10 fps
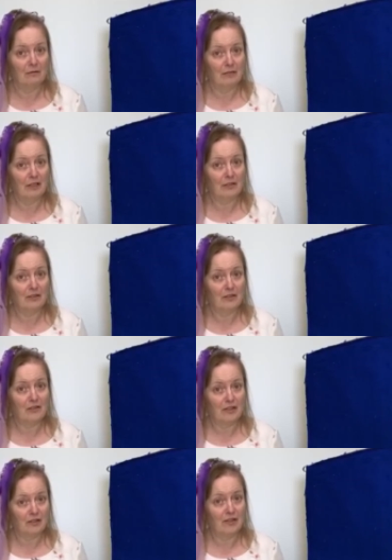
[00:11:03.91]
your
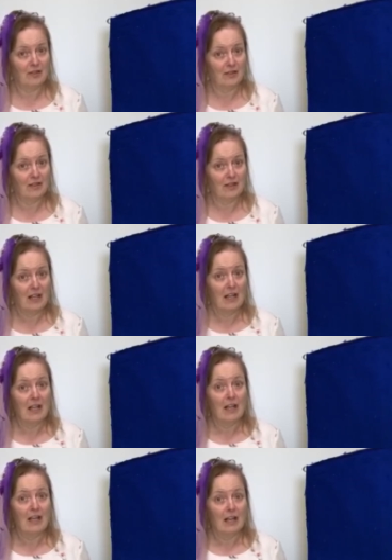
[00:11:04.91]
instructions.
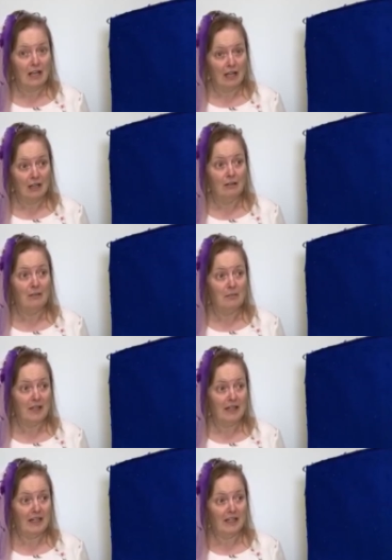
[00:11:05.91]
I'll
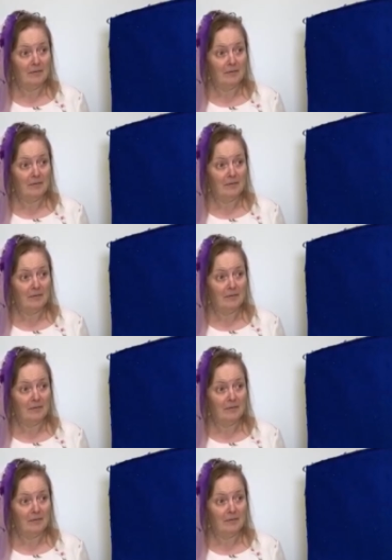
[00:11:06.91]
obey.